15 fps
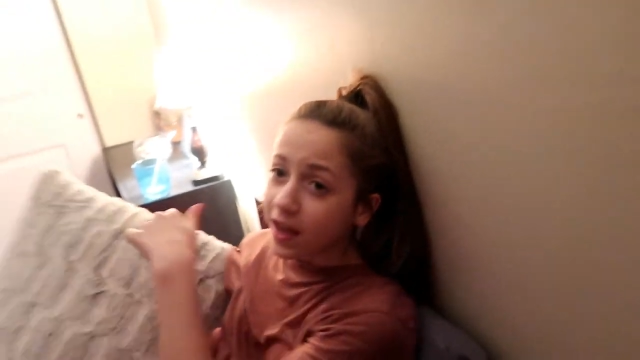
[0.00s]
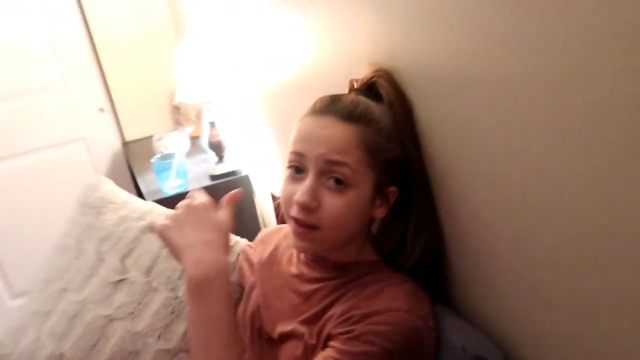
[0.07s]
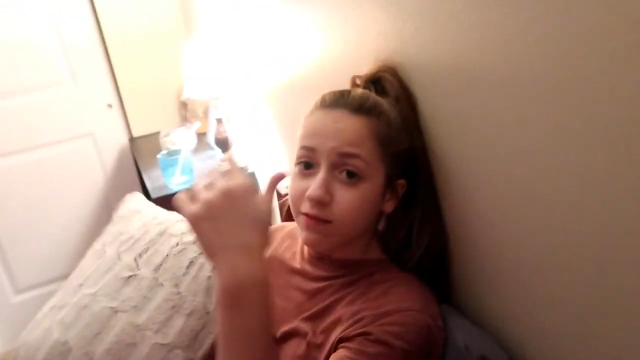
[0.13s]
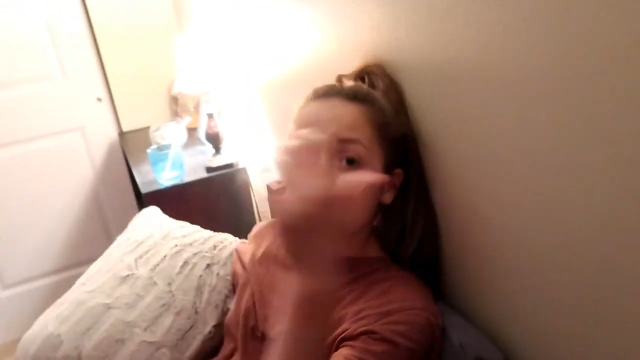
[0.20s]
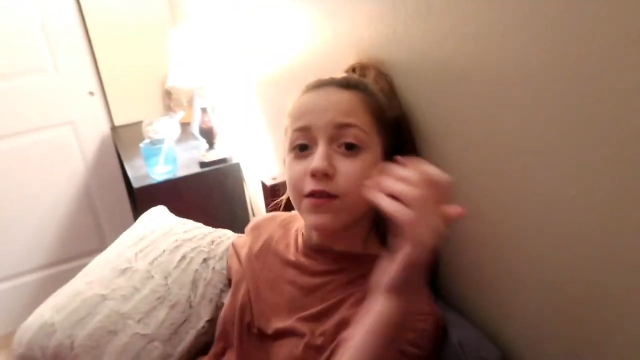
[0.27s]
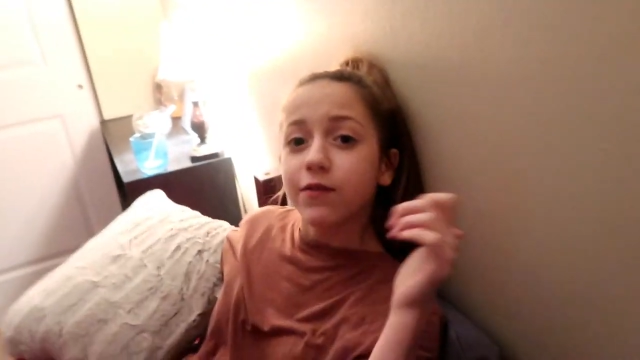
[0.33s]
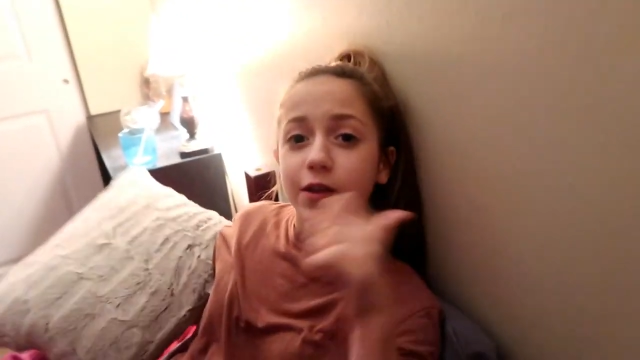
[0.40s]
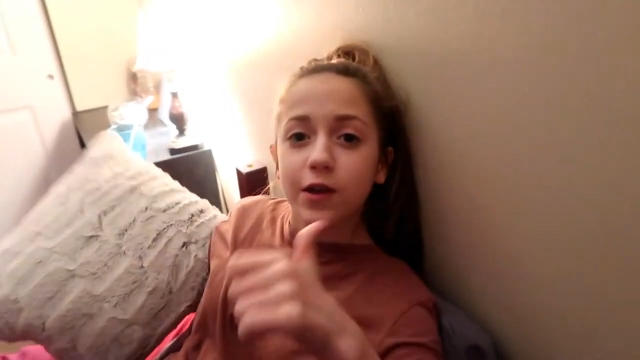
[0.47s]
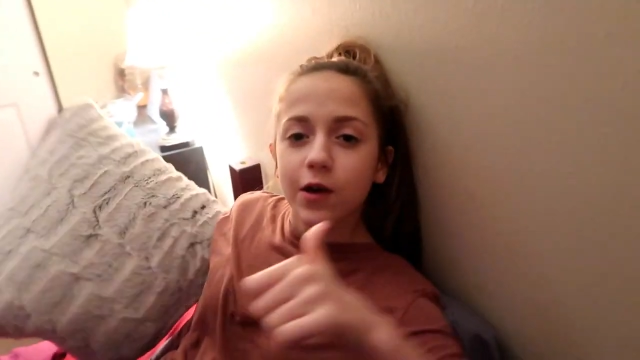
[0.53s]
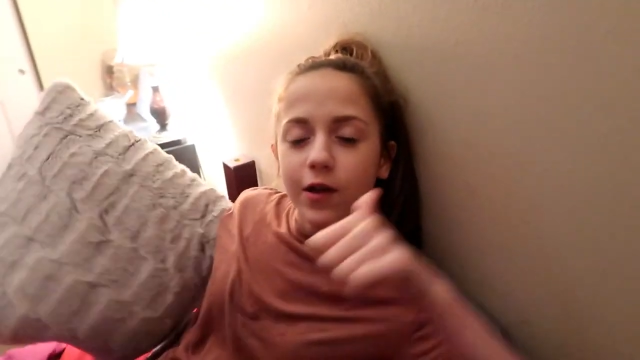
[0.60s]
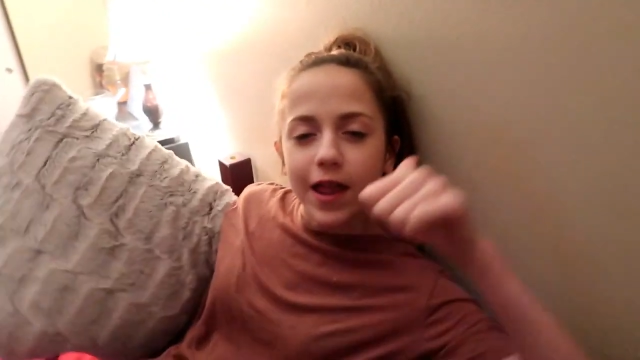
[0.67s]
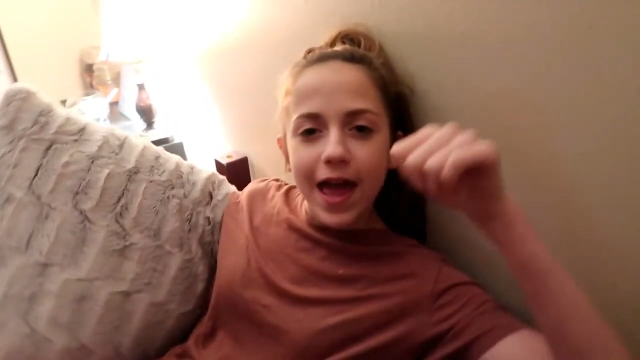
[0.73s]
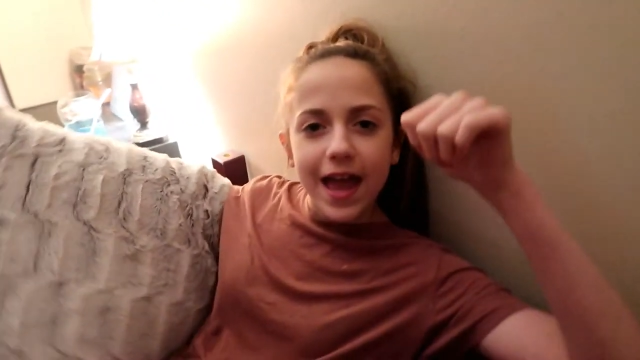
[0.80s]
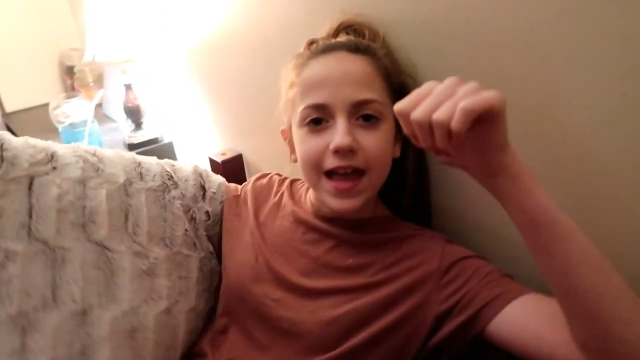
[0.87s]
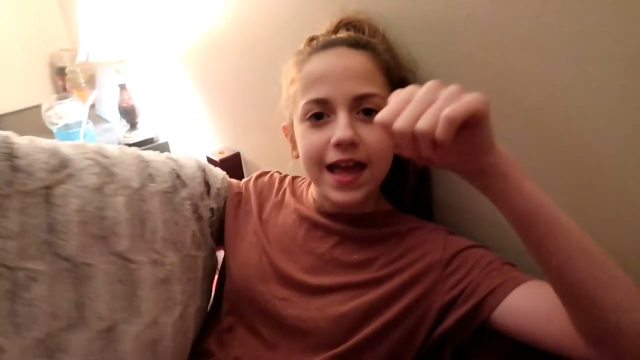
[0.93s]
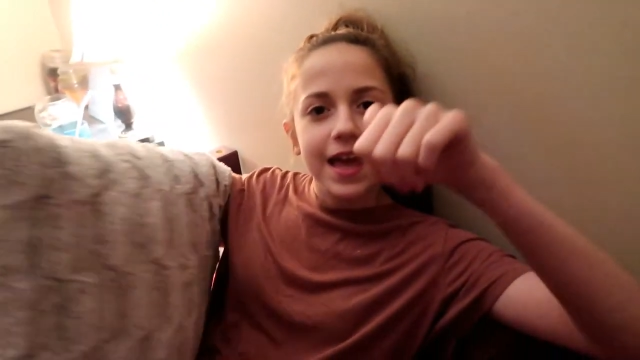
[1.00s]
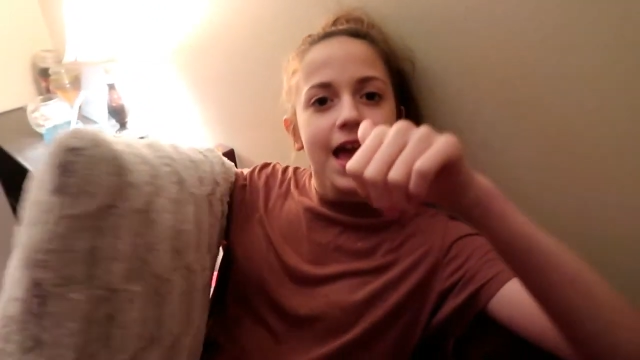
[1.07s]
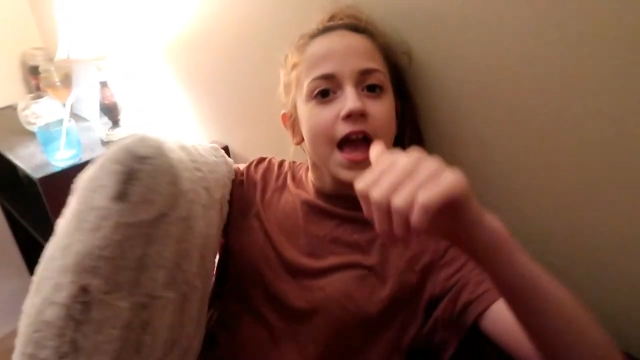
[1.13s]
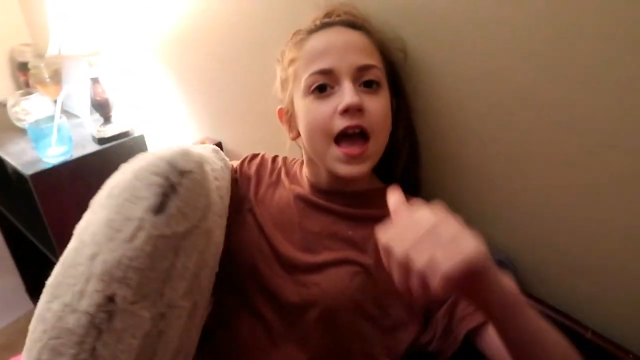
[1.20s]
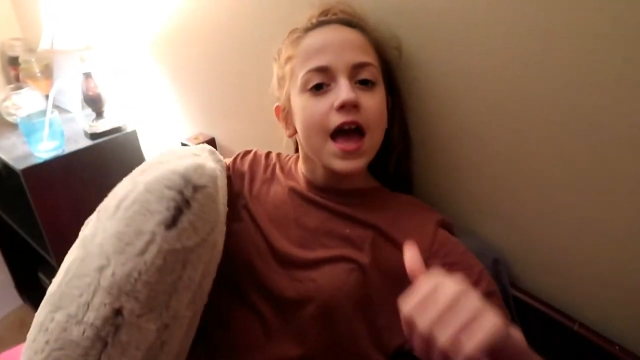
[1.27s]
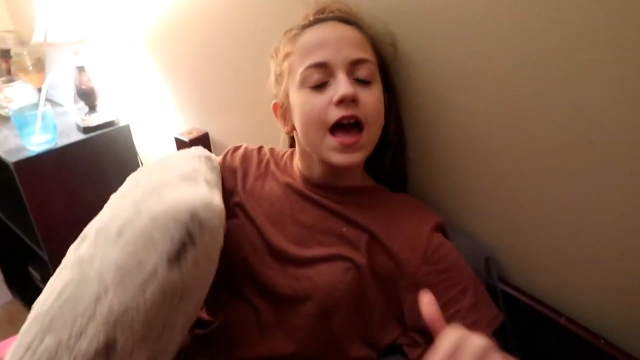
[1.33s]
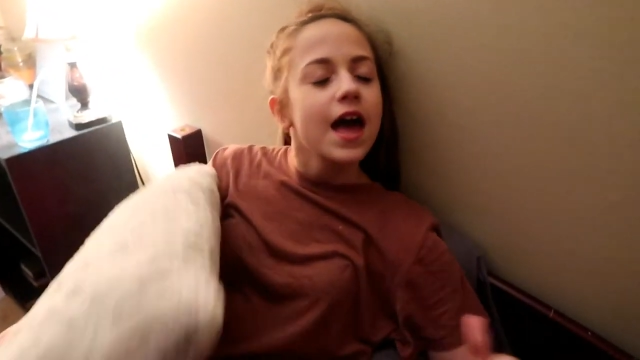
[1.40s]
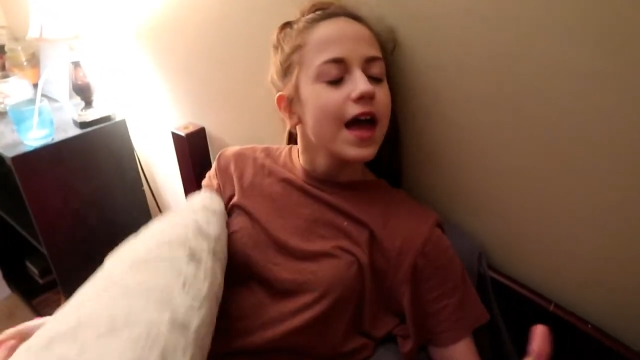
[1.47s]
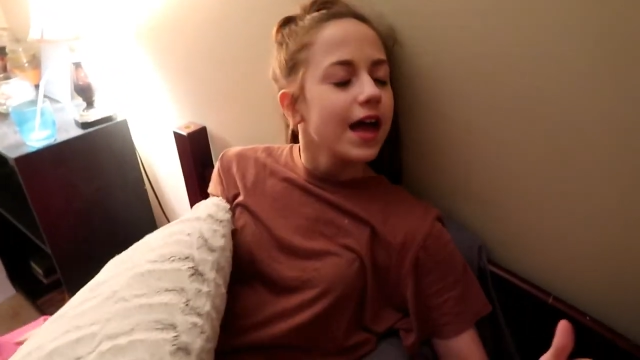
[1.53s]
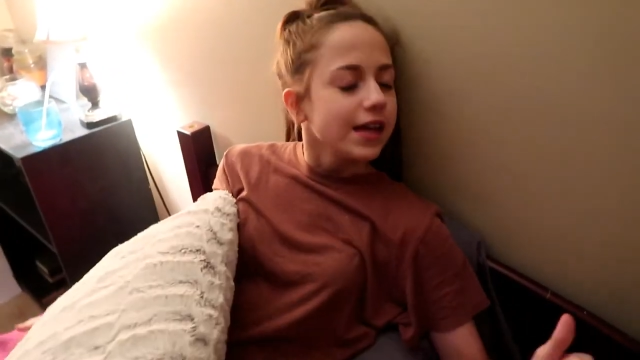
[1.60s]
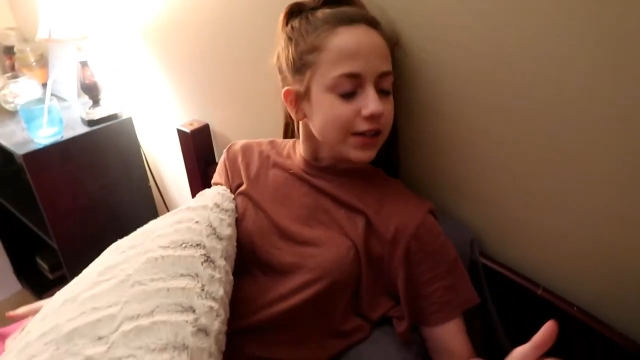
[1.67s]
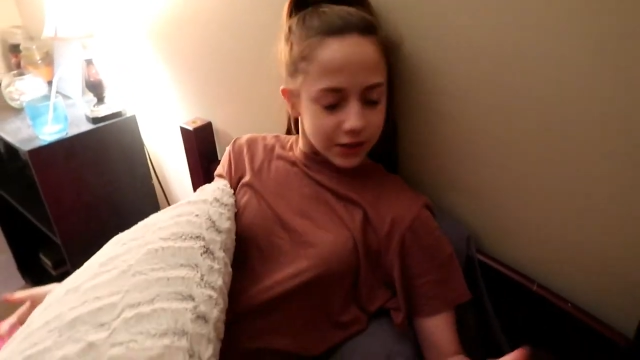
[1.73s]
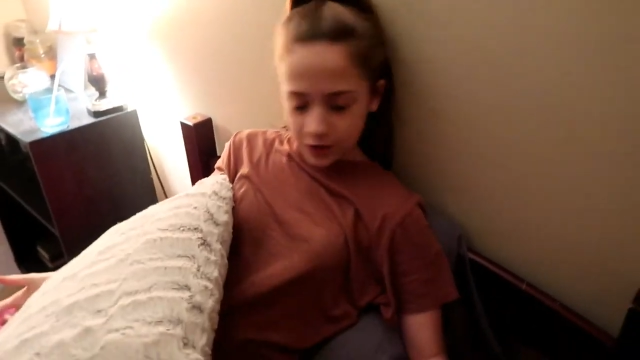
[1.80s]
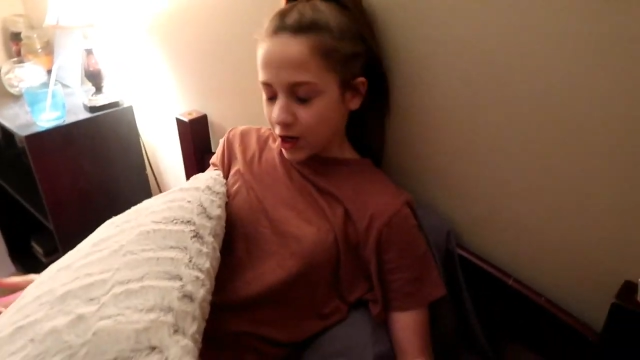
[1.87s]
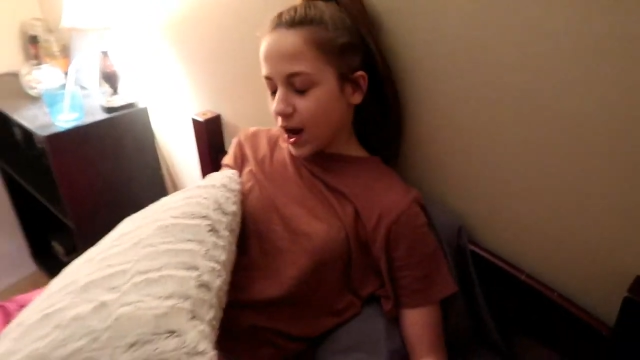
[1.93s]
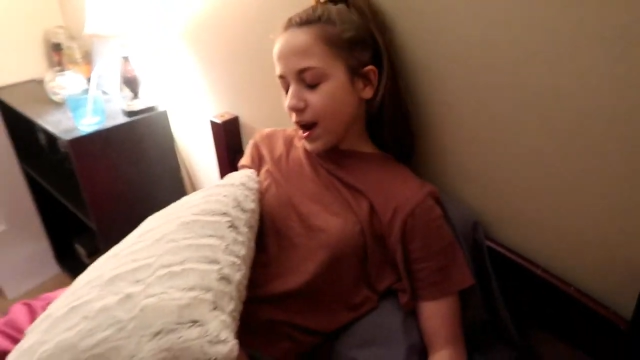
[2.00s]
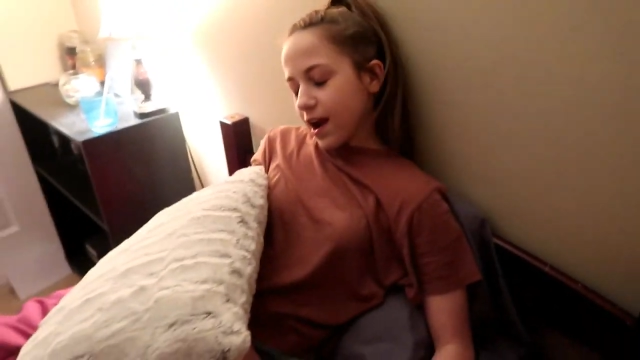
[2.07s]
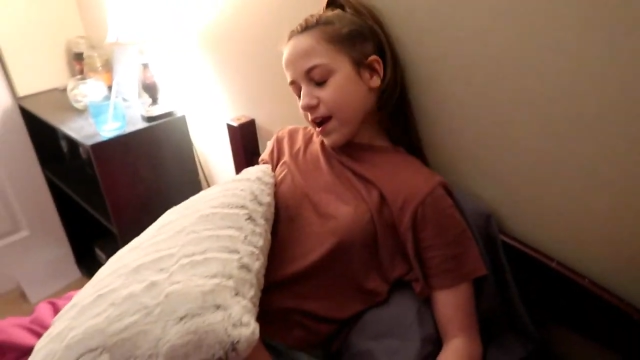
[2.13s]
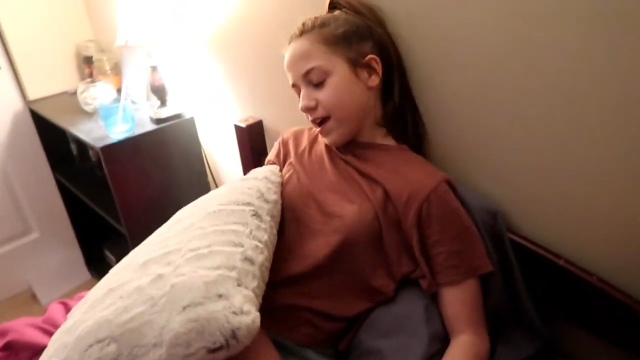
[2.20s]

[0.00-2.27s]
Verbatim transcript: Give this video a like, share,